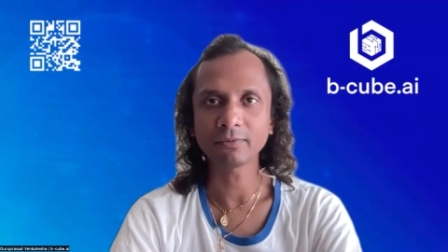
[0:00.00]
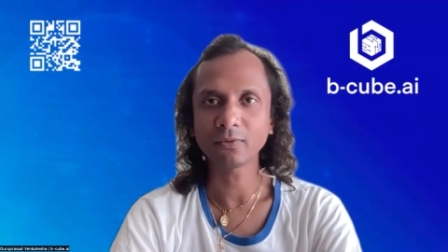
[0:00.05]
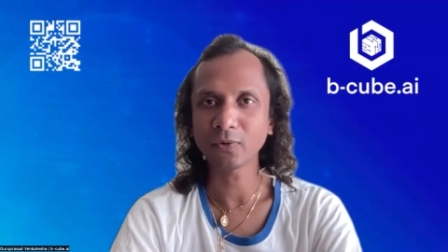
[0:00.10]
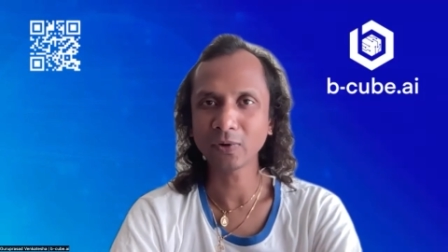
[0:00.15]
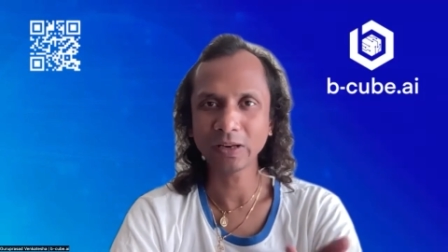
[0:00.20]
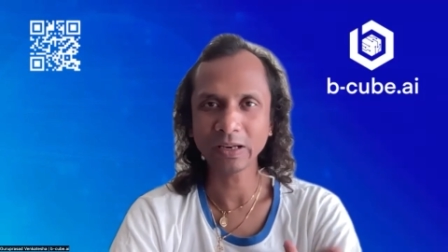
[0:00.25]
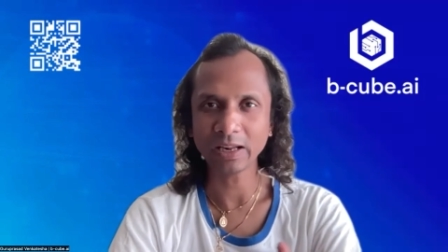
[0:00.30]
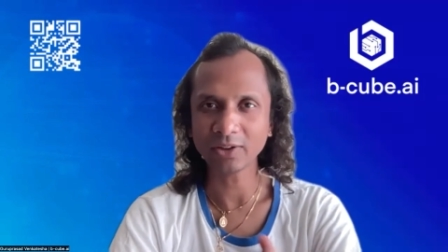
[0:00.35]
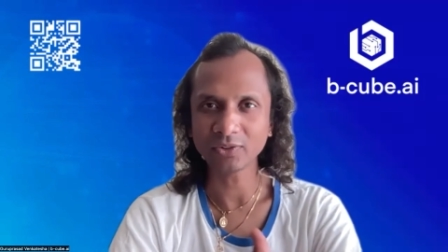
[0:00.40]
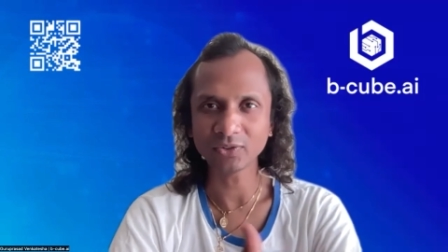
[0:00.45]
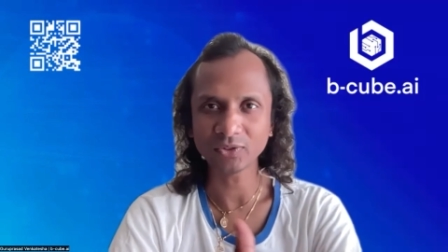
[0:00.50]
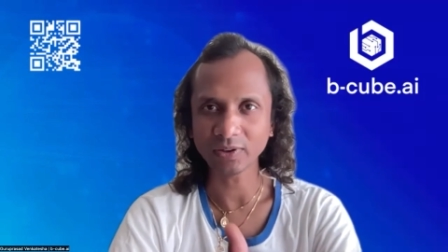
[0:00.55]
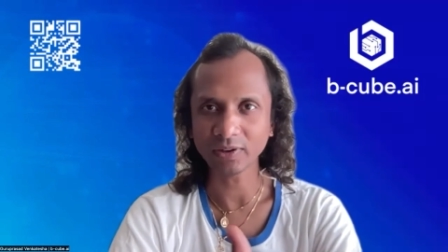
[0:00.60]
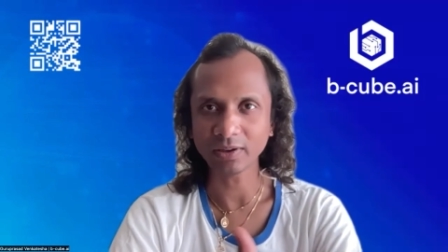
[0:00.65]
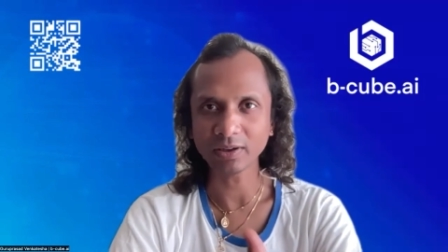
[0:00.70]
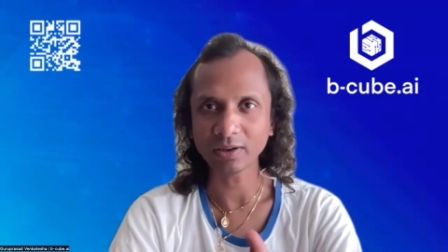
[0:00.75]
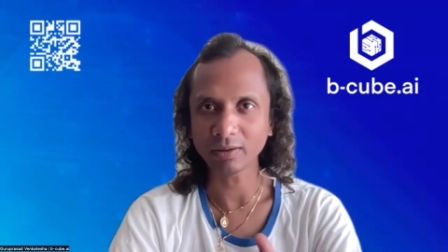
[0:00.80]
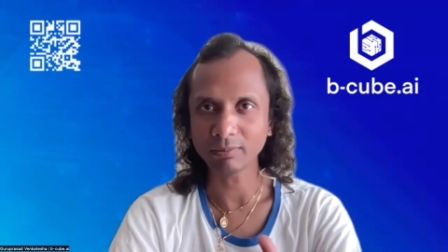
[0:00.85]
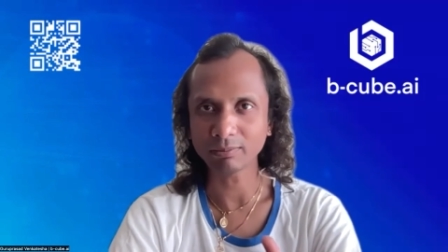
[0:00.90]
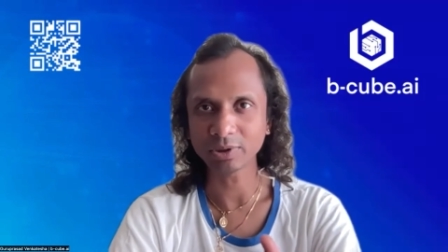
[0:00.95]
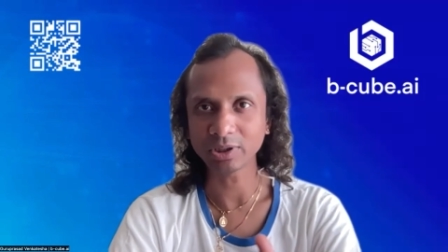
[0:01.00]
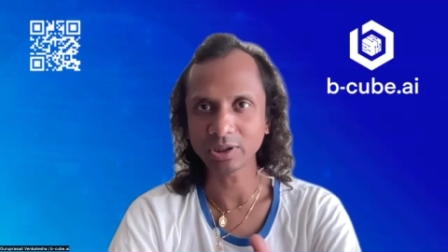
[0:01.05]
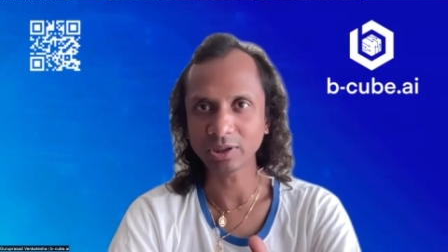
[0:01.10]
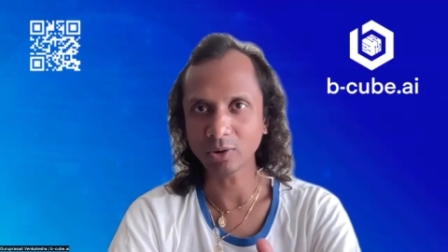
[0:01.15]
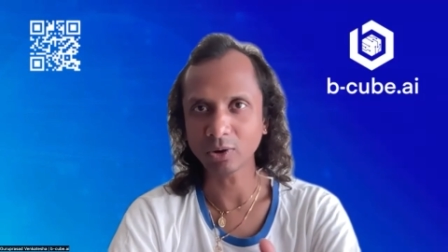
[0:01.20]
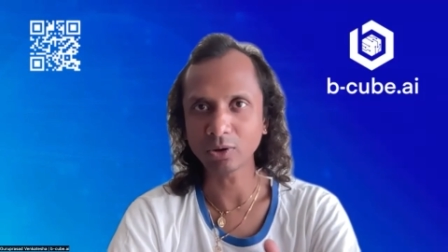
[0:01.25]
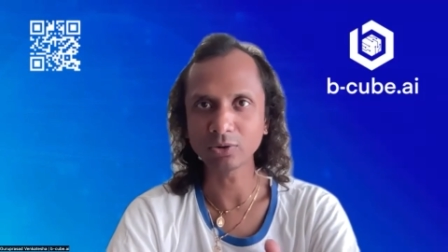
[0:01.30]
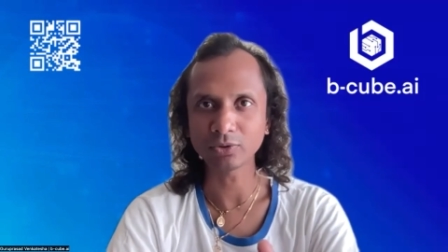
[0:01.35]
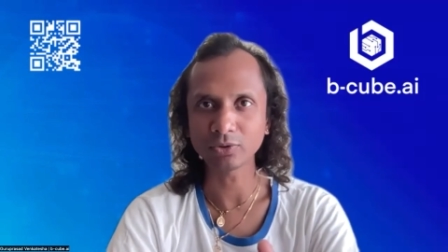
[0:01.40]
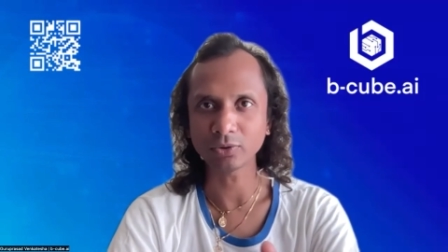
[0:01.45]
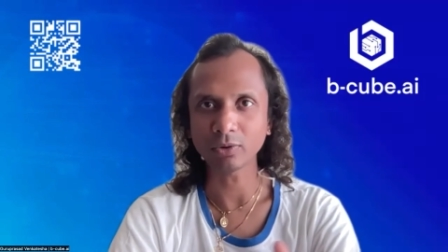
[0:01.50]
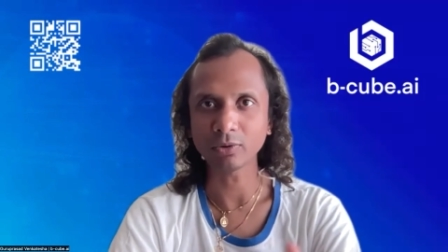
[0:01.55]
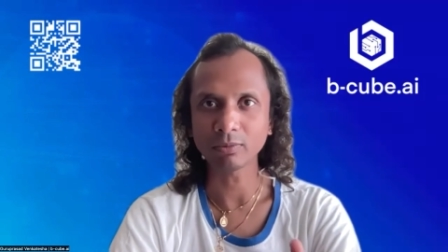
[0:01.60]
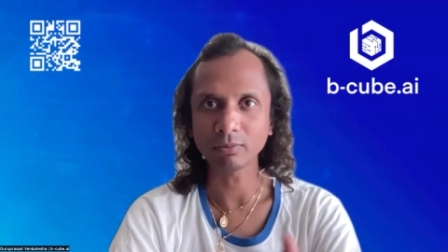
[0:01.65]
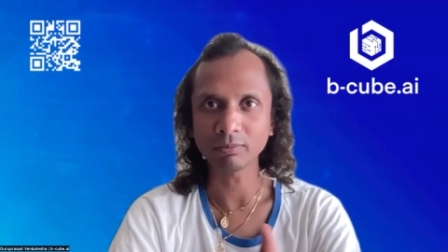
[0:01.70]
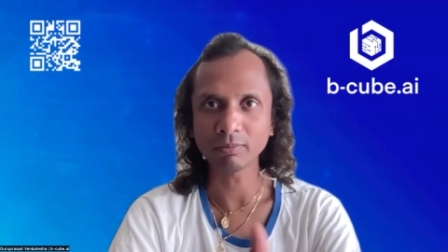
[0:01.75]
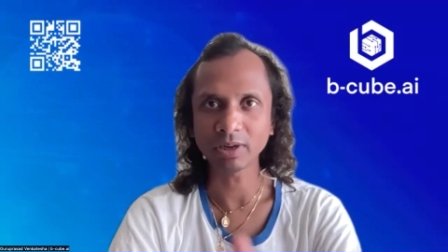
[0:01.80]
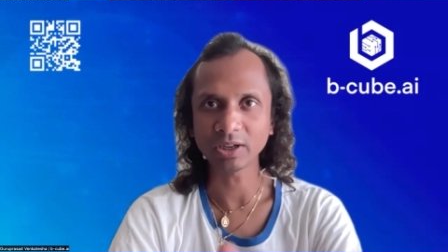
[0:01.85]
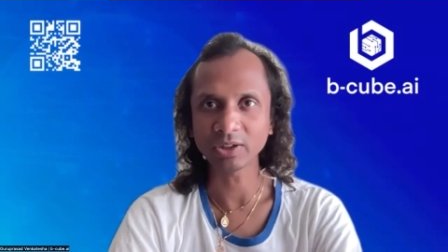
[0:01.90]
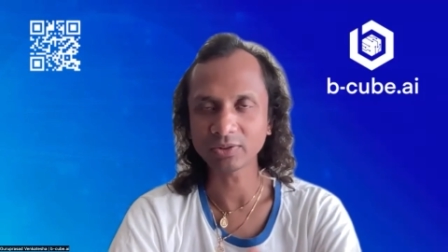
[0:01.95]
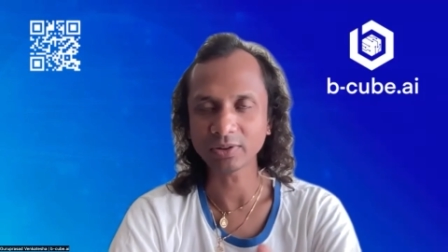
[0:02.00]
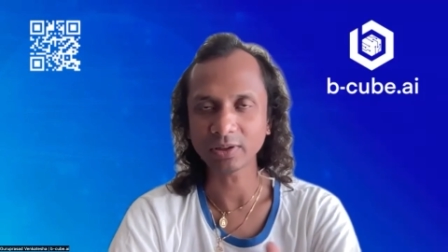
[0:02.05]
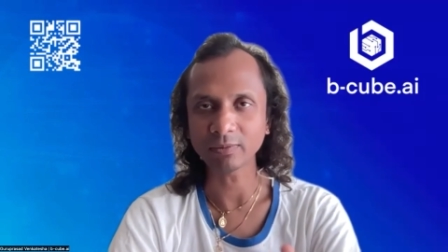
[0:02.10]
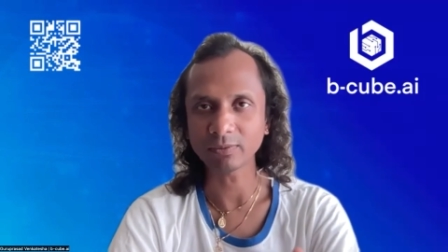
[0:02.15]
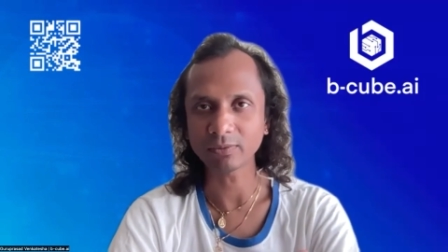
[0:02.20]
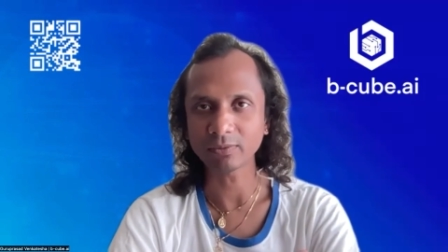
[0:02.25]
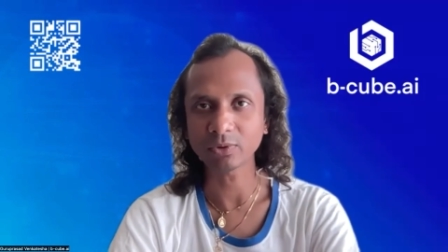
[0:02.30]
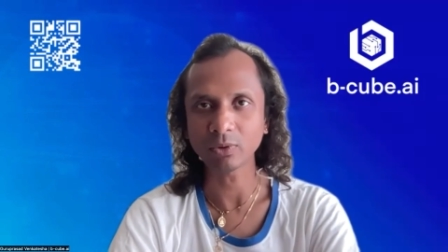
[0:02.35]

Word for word: freelancing company also myself